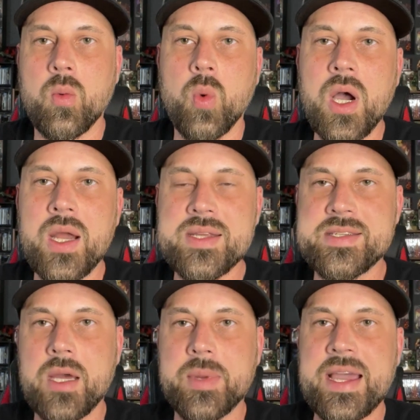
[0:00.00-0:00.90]
What
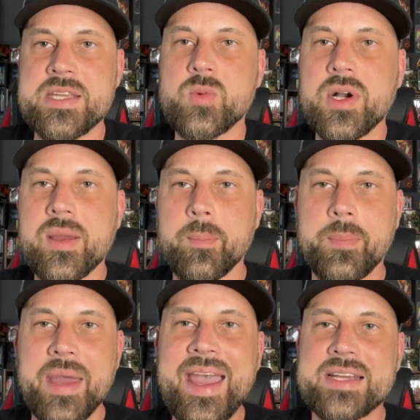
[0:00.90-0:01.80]
is up, guys? Welcome
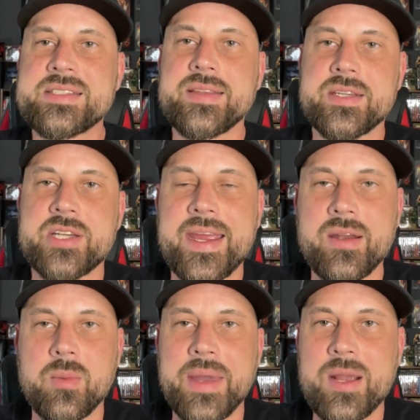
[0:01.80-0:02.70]
back to the
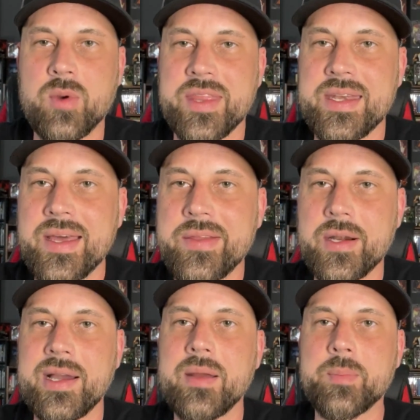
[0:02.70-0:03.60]
channel, back with
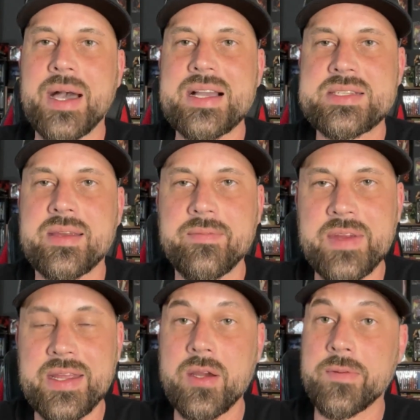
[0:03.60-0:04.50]
another unboxing
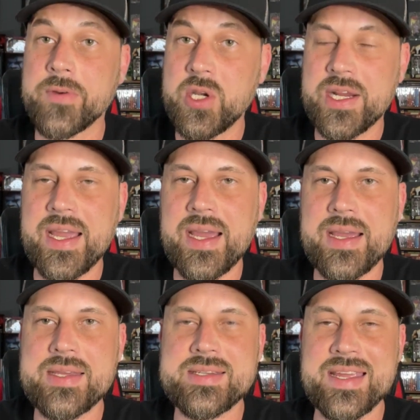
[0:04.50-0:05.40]
video for you
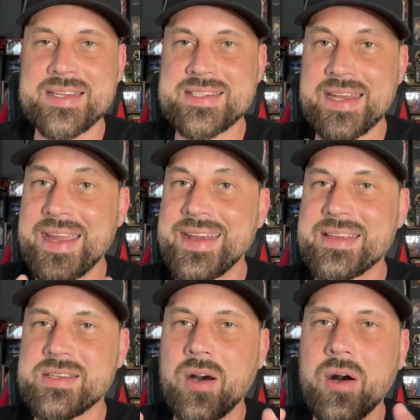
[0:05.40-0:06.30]
guys. And today it
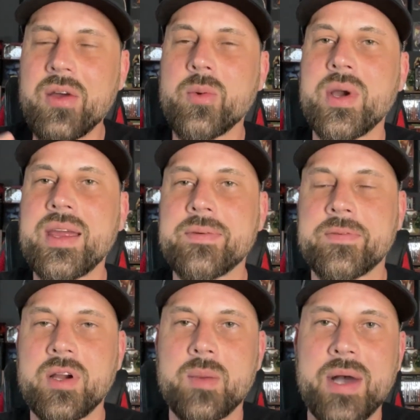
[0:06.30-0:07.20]
is all the way
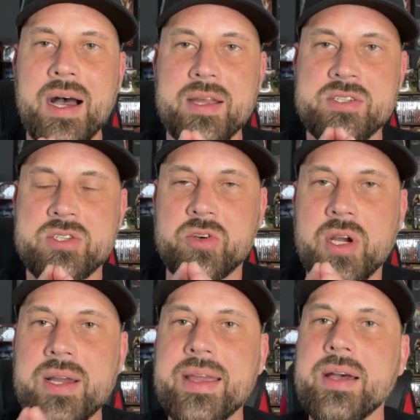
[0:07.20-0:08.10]
from
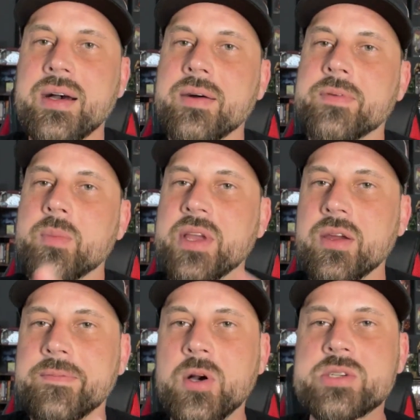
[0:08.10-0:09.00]
Australia, from the
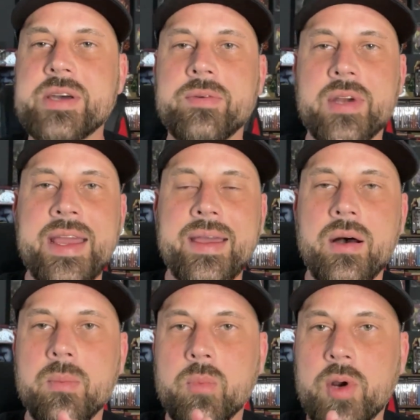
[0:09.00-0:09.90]
good folks over at
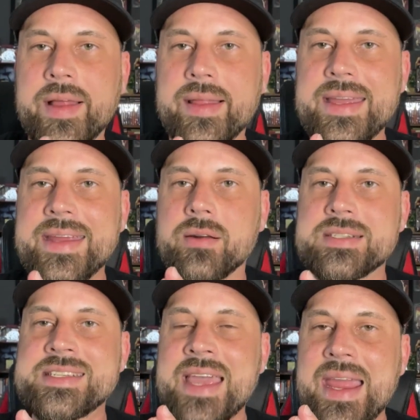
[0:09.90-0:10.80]
Umbrella
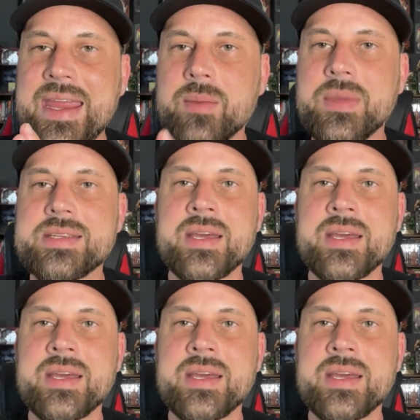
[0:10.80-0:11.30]
Entertainment.